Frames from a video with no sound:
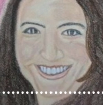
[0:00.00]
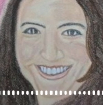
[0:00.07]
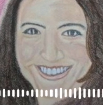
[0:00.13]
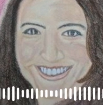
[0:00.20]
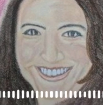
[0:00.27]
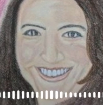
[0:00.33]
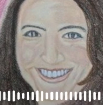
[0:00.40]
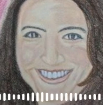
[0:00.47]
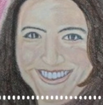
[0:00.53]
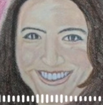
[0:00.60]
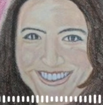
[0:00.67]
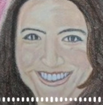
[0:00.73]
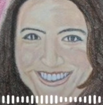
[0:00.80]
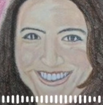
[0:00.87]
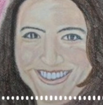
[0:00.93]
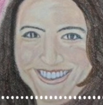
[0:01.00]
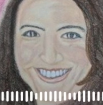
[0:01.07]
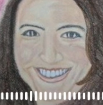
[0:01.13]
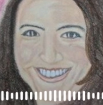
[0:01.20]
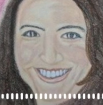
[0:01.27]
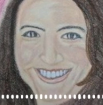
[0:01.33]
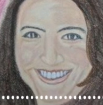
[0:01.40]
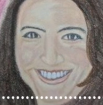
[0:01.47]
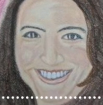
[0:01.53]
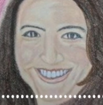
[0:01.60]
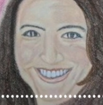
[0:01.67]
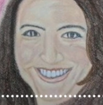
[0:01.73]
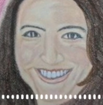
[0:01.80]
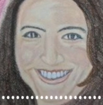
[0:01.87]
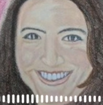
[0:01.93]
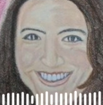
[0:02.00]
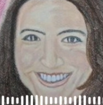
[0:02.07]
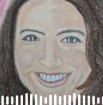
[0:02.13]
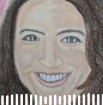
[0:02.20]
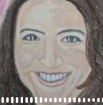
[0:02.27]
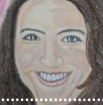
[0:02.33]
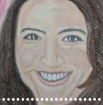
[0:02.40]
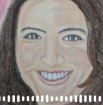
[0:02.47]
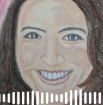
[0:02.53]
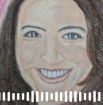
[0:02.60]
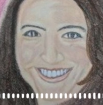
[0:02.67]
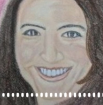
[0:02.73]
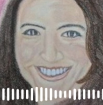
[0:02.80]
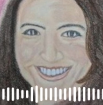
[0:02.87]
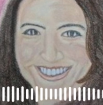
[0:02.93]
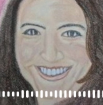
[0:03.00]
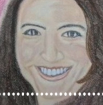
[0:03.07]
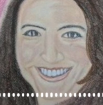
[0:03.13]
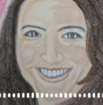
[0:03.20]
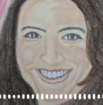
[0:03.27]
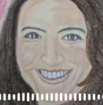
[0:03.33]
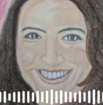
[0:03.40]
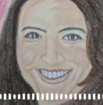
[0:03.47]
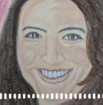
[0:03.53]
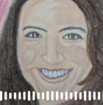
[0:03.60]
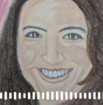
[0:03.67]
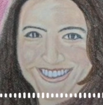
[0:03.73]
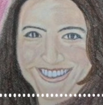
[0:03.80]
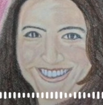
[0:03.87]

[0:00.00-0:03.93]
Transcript: so the 19th and the 20th, the card I pulled is Ascending